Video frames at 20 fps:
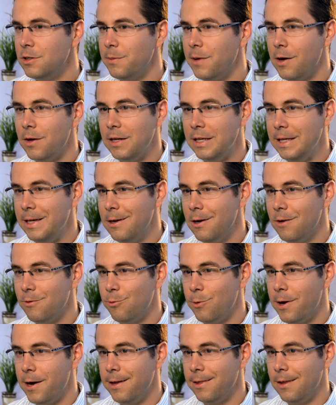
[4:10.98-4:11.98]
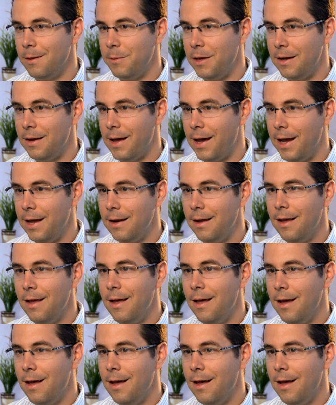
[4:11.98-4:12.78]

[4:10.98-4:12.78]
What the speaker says: about a year of wearing them at night,